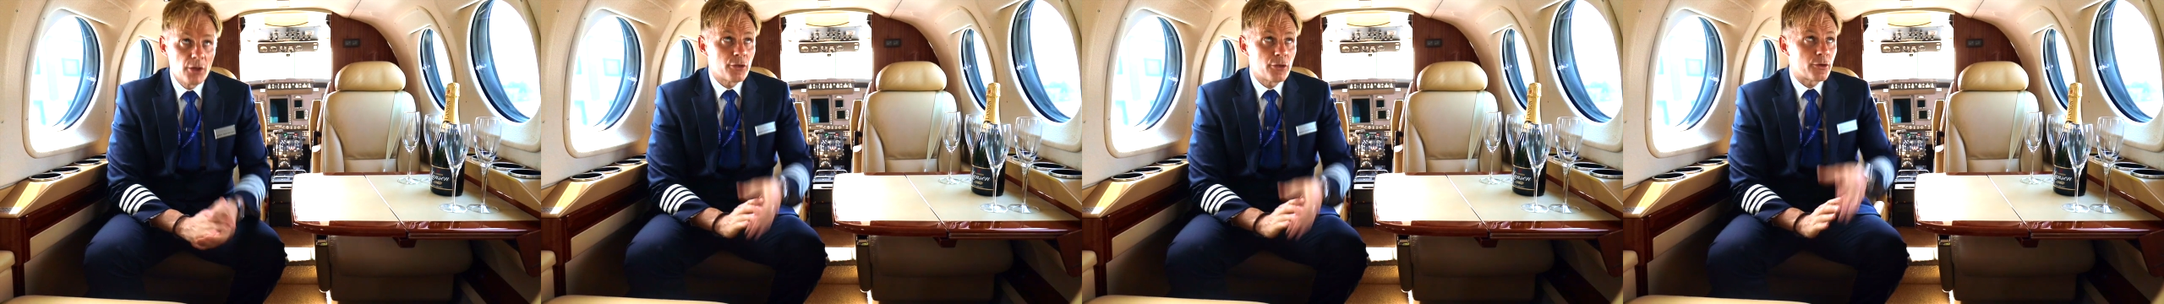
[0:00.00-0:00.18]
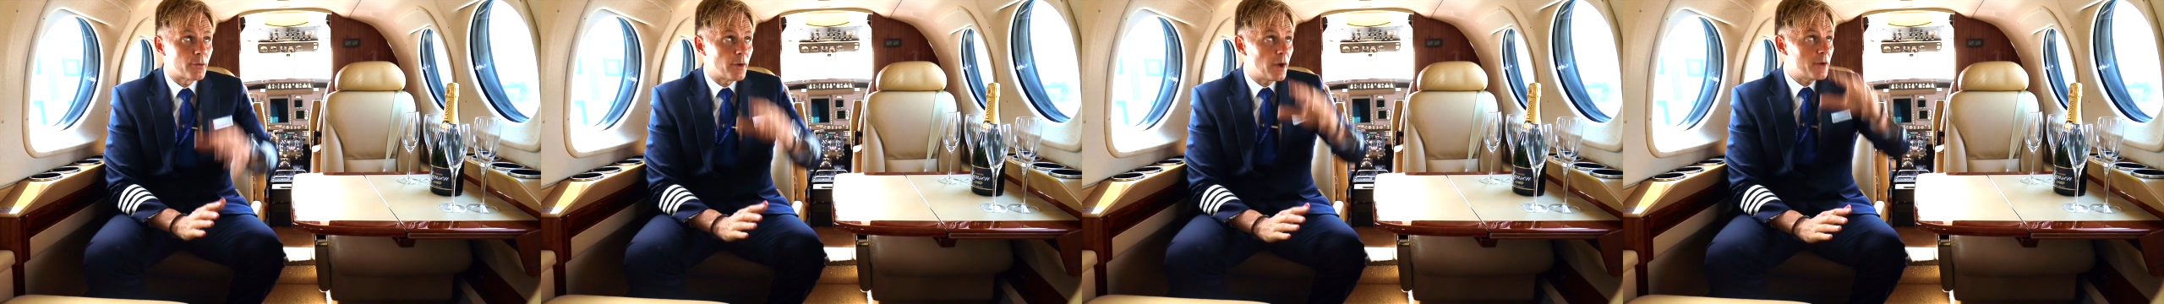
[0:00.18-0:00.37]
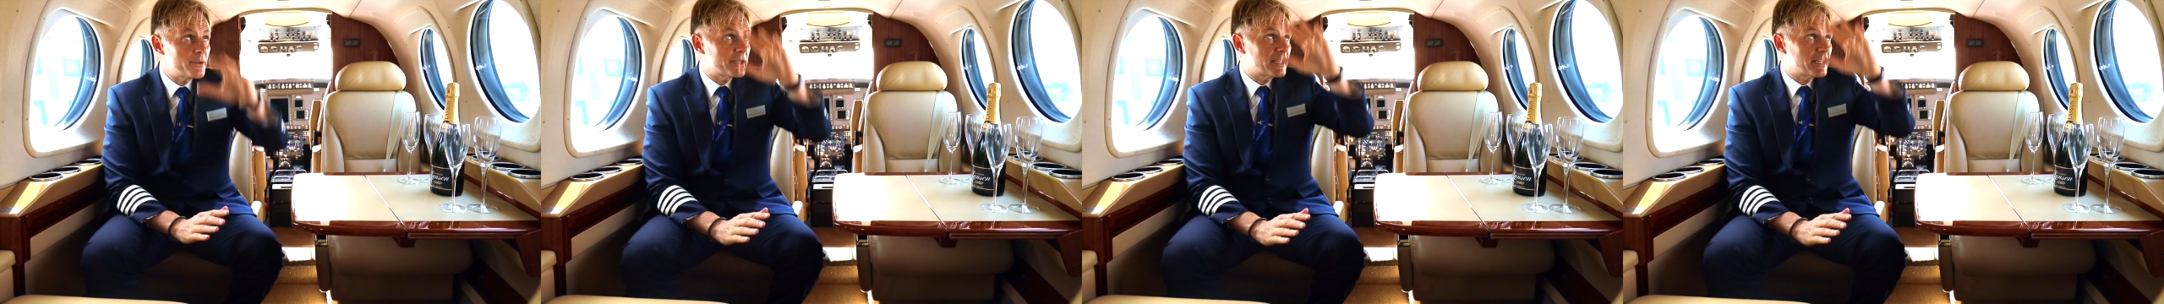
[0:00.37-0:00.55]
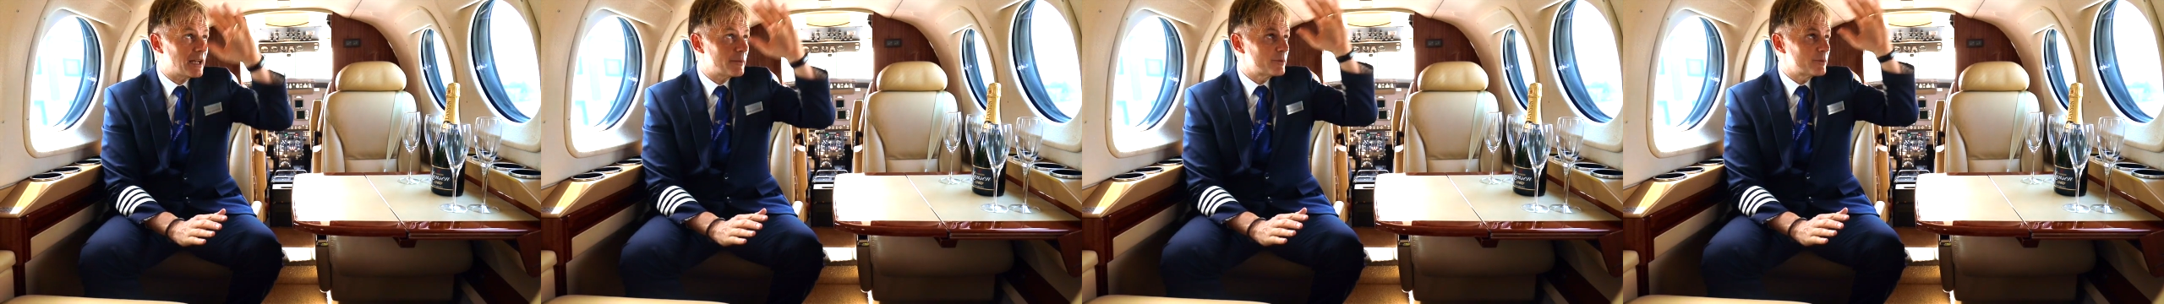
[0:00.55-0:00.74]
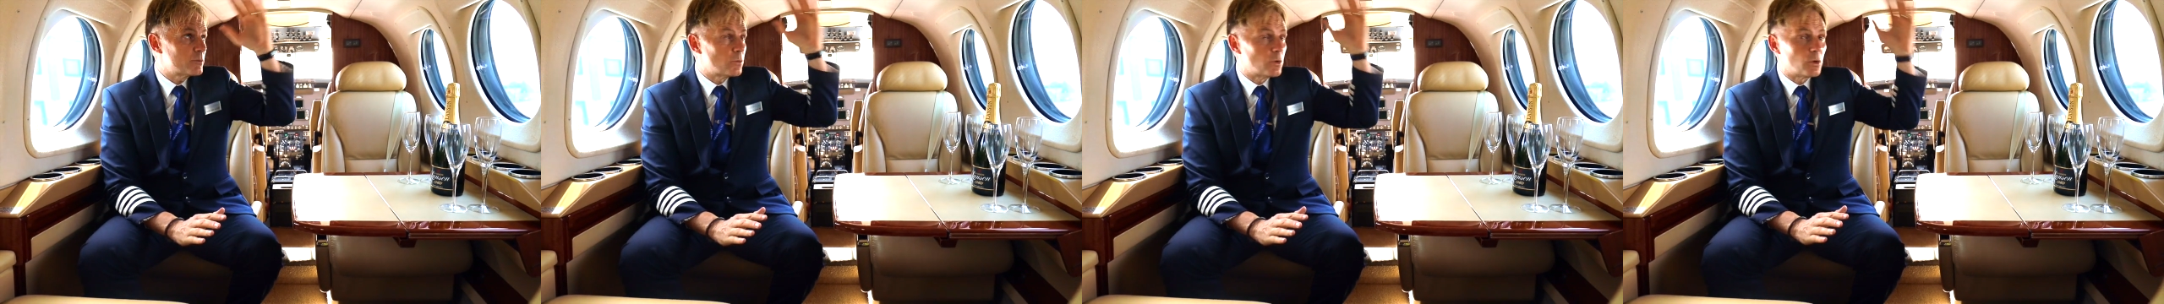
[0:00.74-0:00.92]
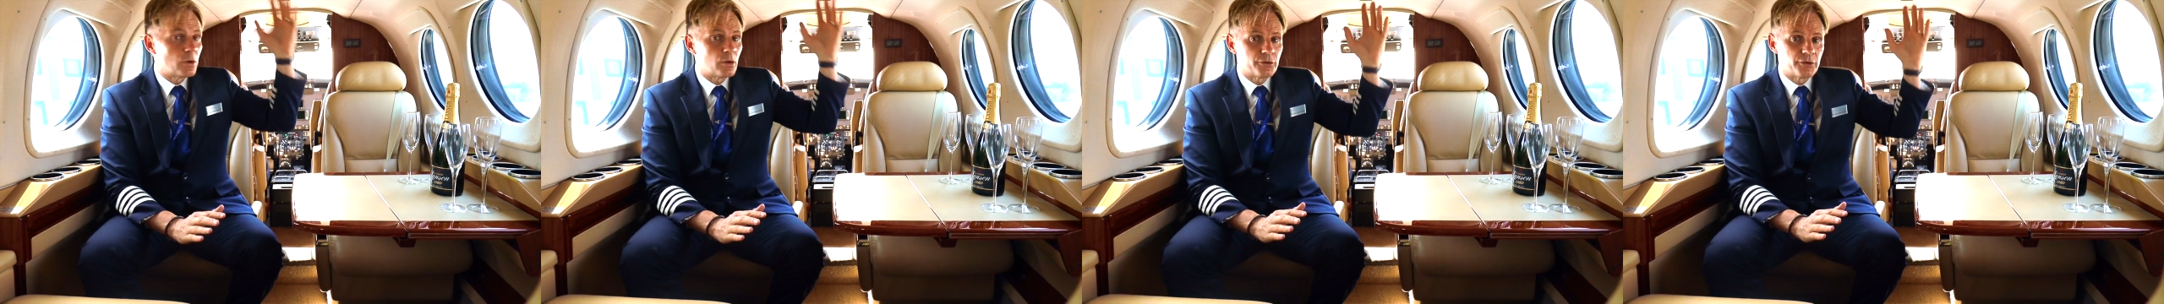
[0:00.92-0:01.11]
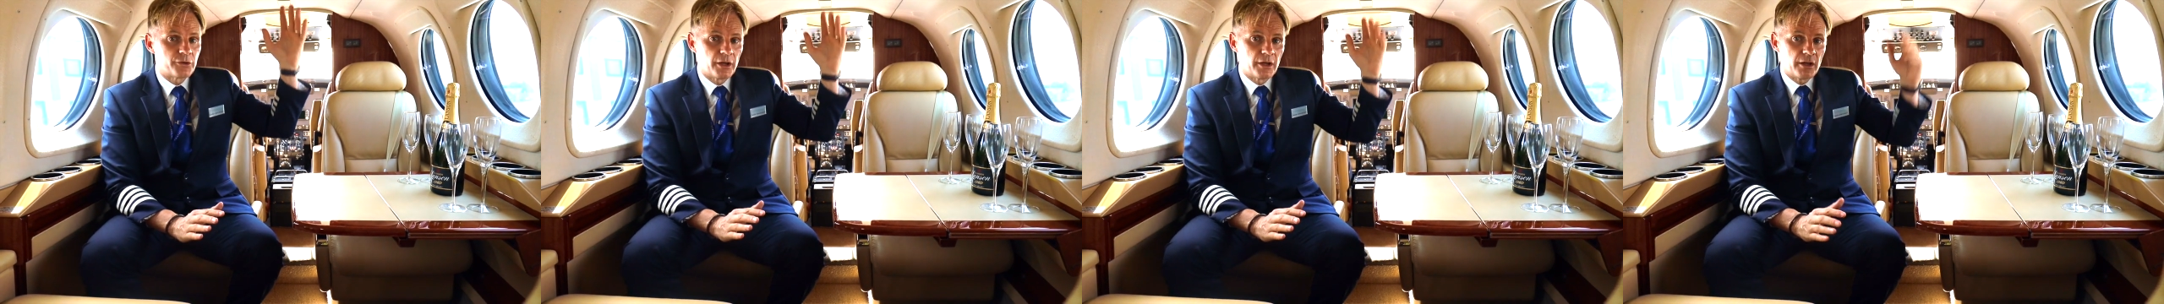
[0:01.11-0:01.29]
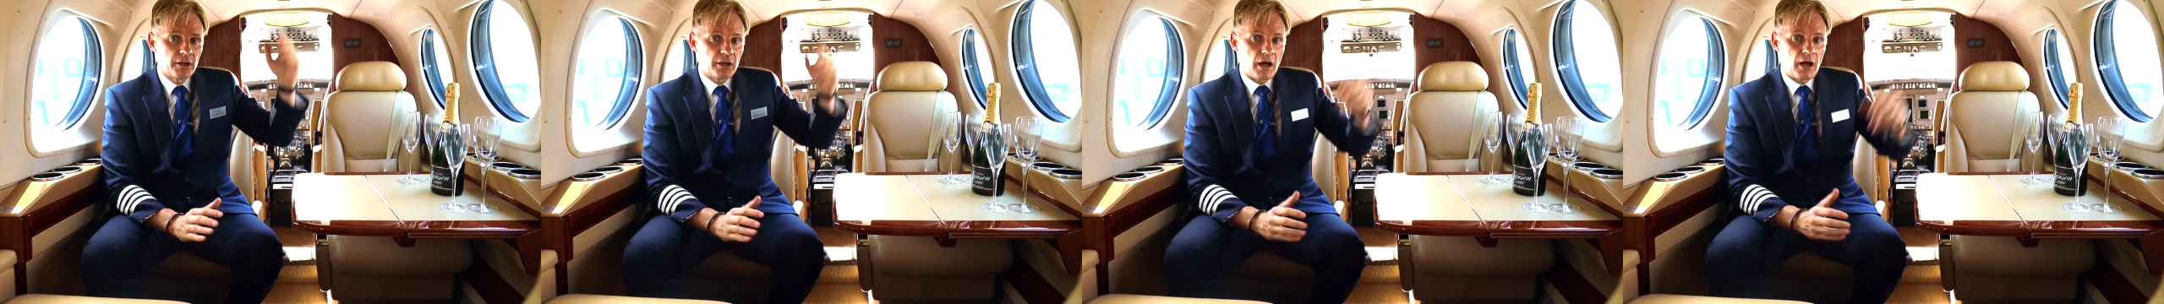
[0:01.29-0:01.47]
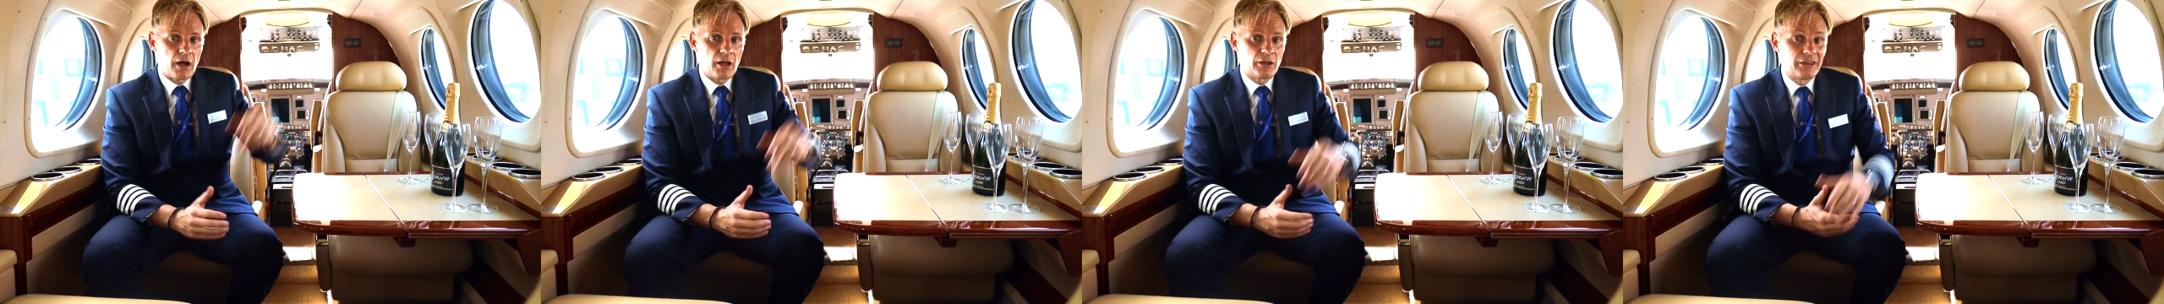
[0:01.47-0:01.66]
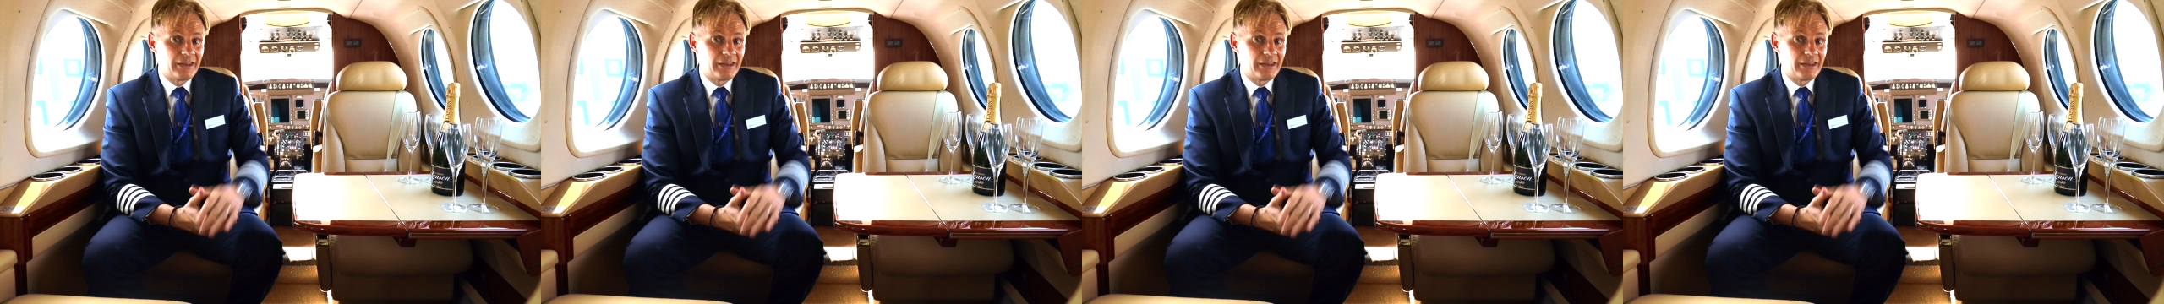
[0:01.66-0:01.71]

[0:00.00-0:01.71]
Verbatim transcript: Throughout the cabin walls are